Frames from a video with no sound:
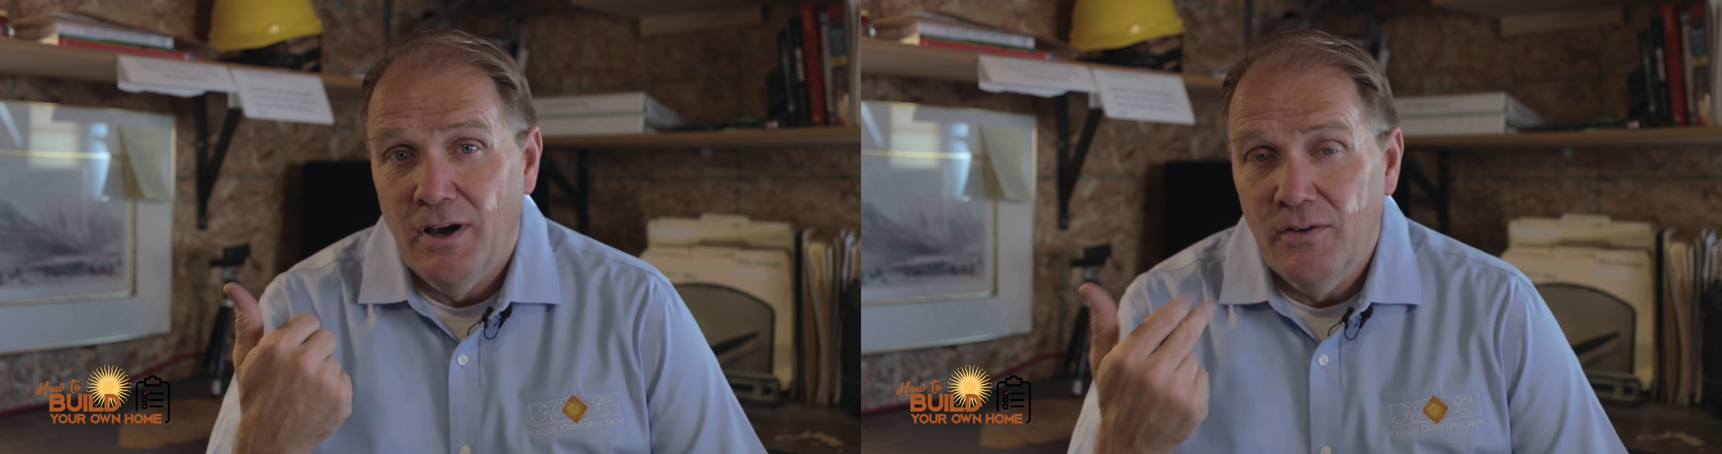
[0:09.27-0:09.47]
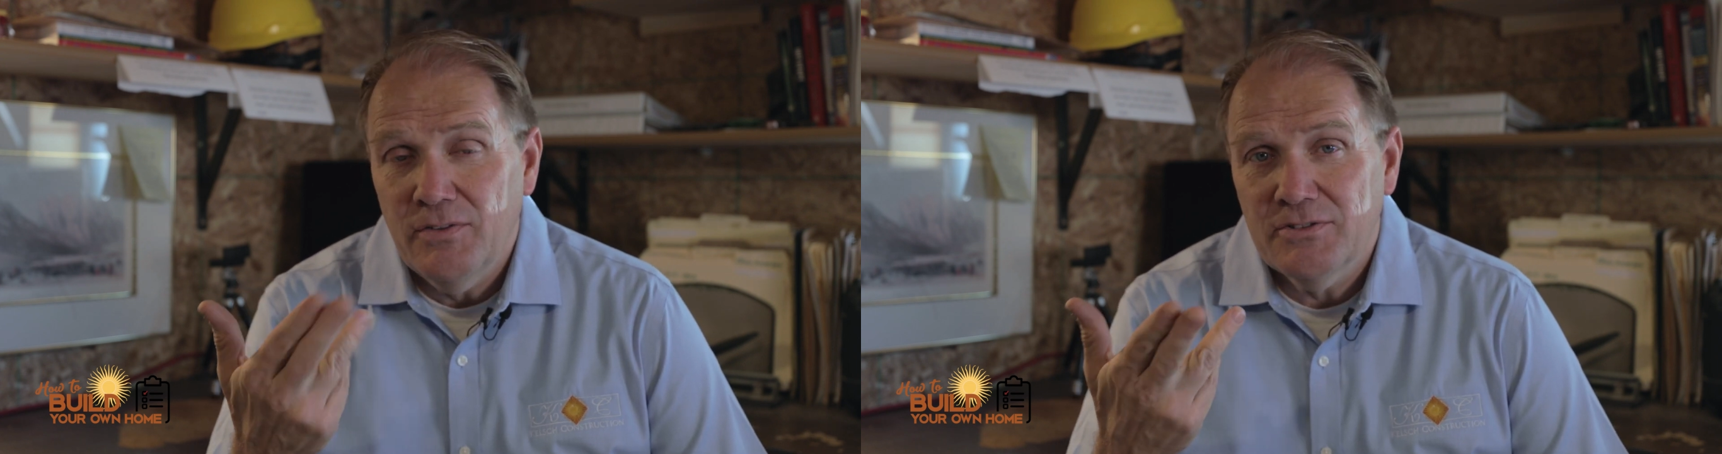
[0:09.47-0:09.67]

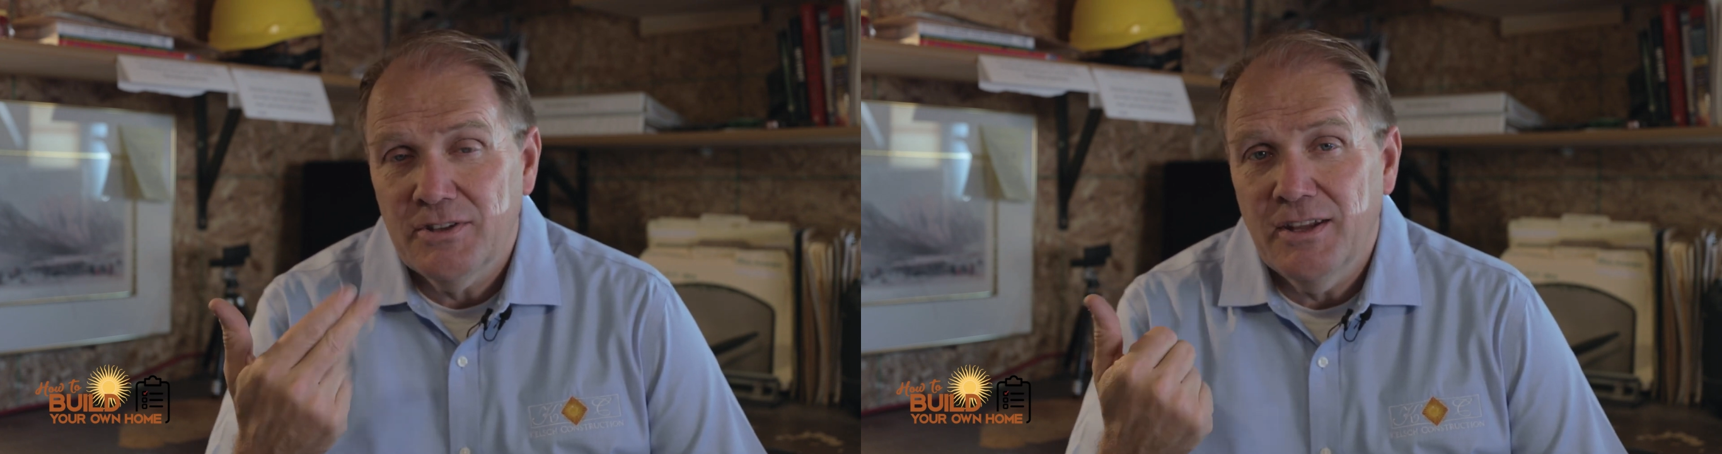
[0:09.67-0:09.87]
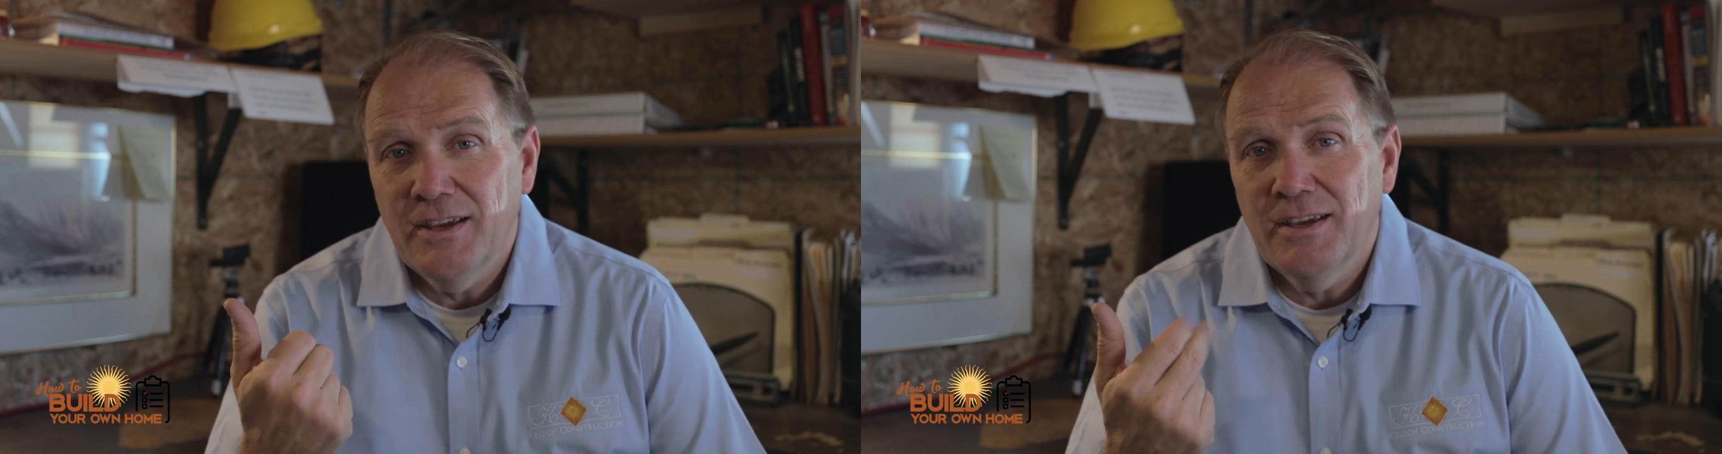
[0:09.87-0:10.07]
office
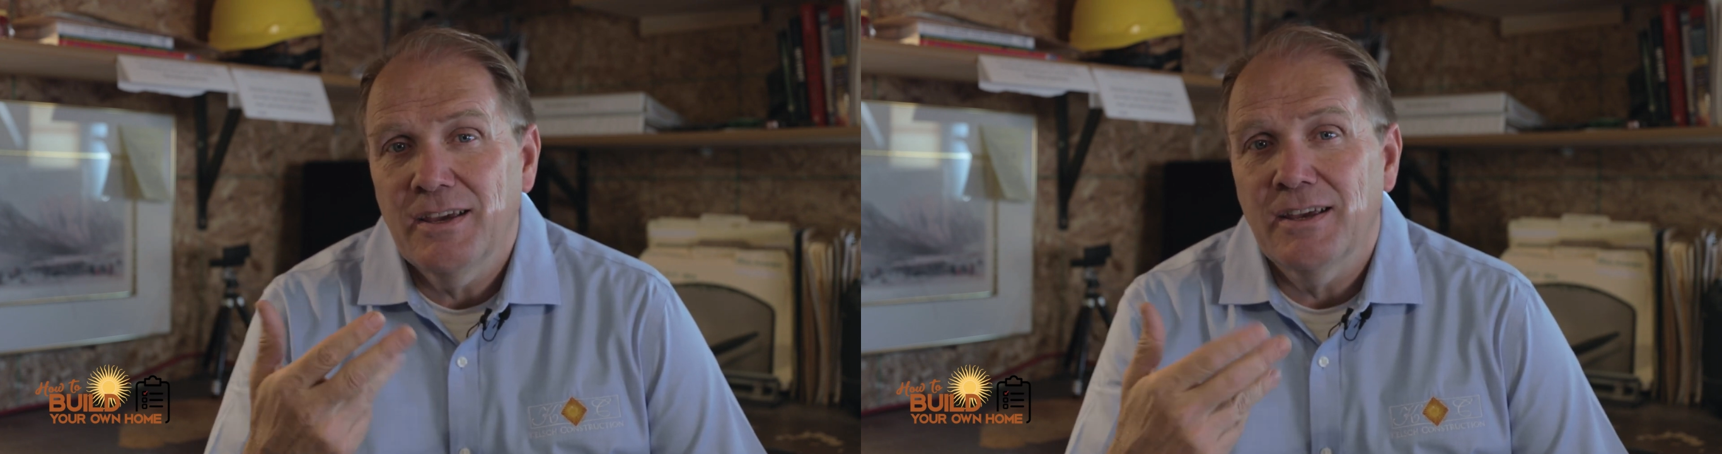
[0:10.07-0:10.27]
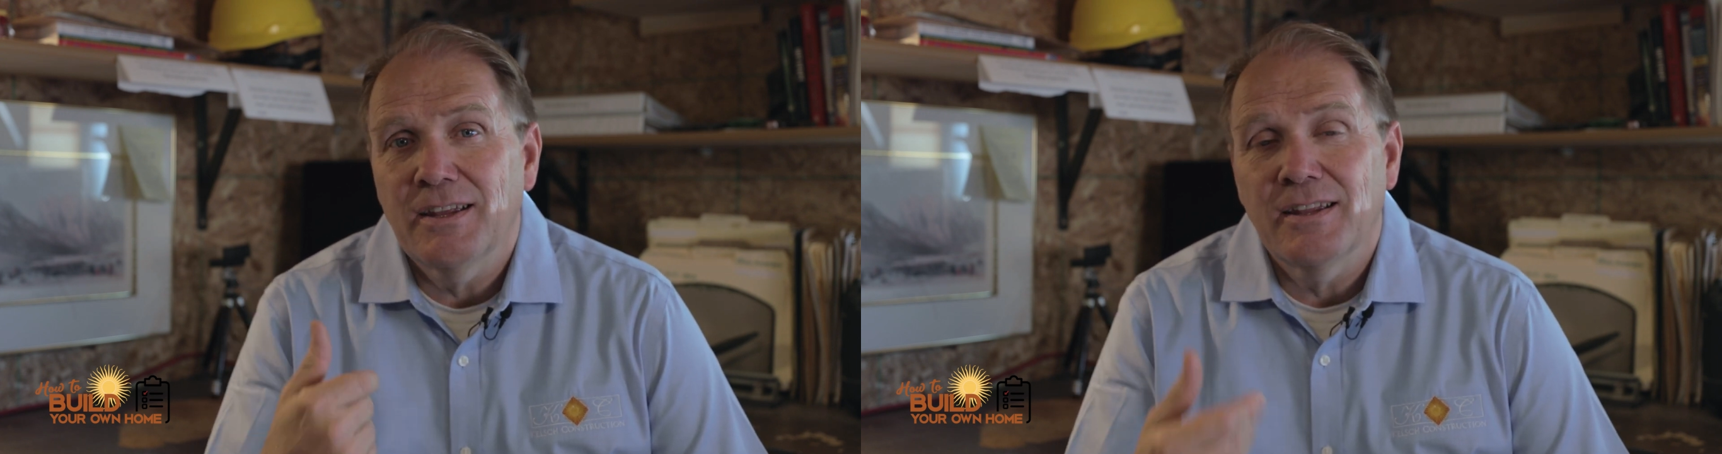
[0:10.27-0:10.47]
today,
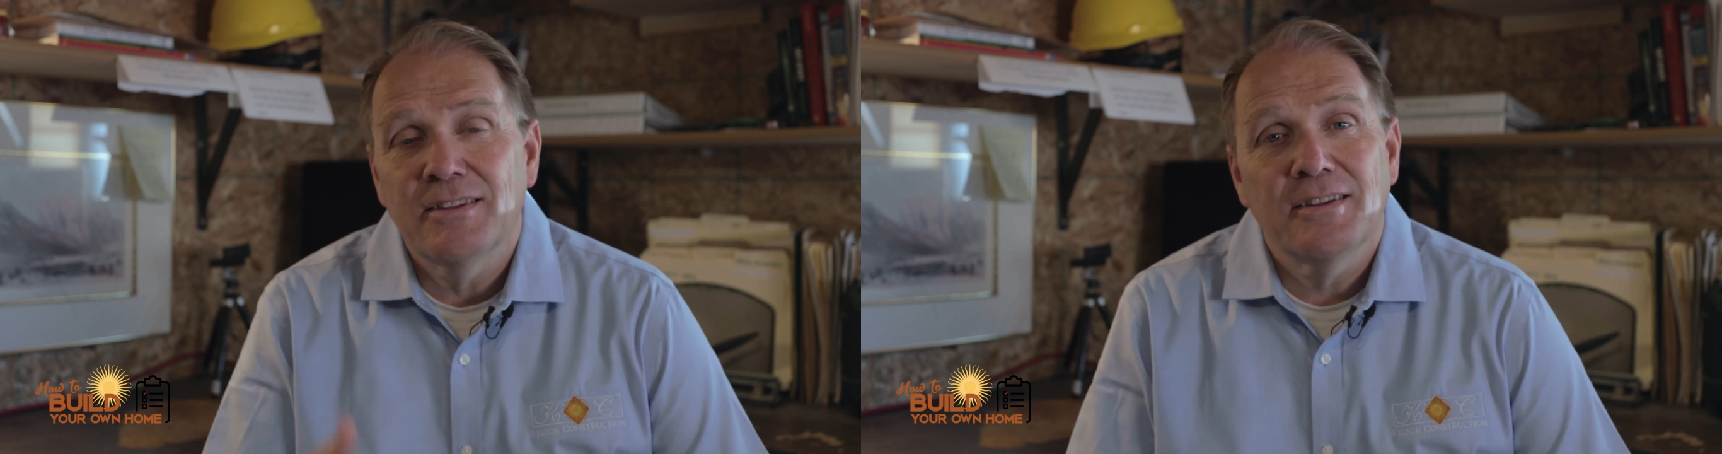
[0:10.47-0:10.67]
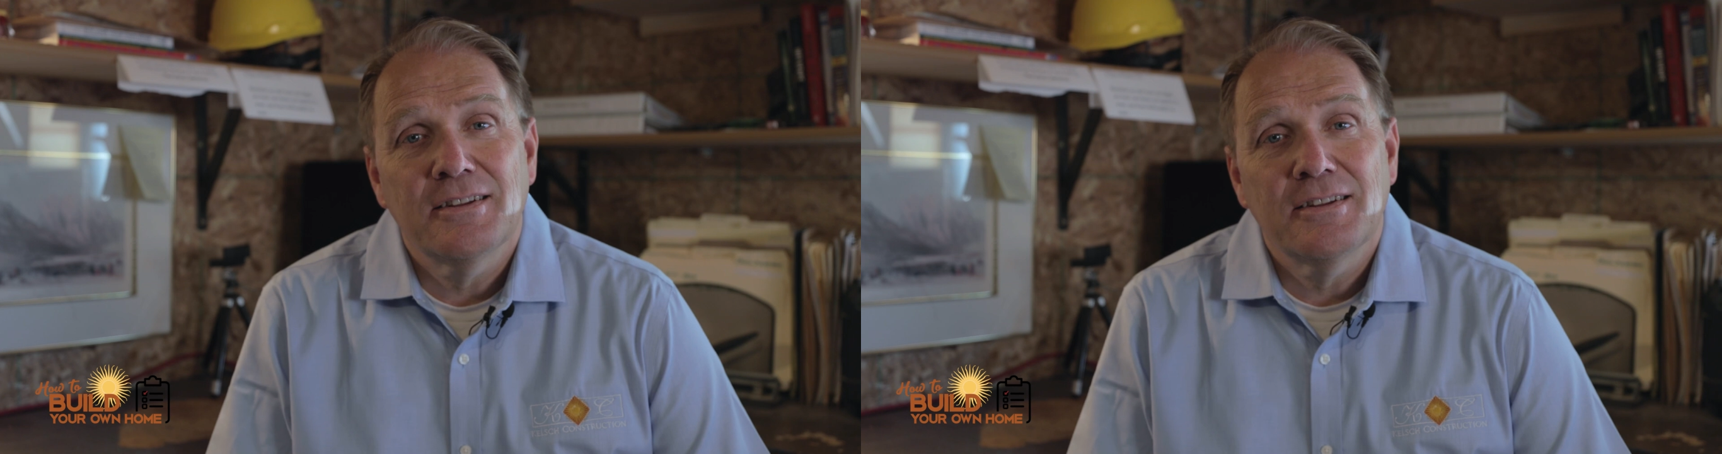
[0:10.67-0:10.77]
and